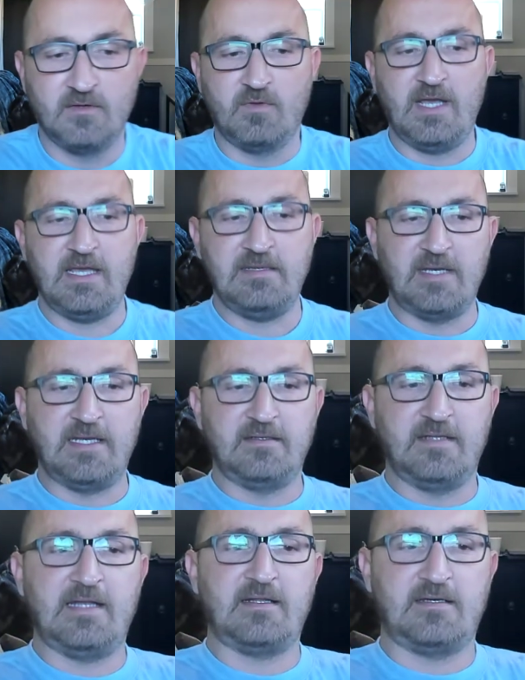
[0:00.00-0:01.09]
well, hey man,
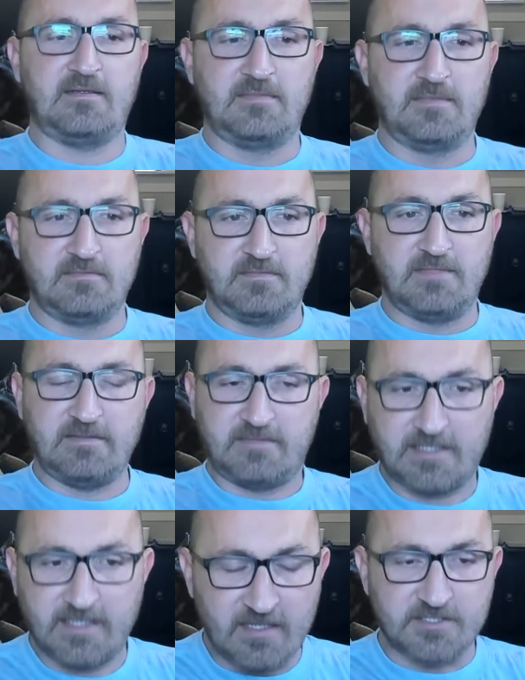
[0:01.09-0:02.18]
that uh, that
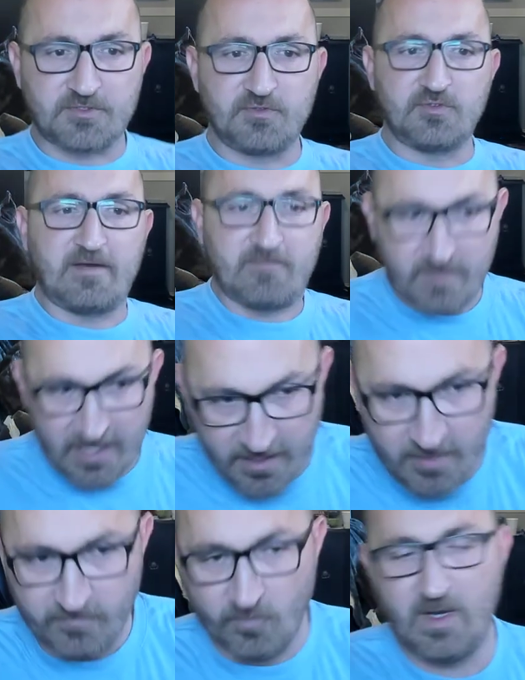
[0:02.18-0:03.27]
that kind of screwed everybody over.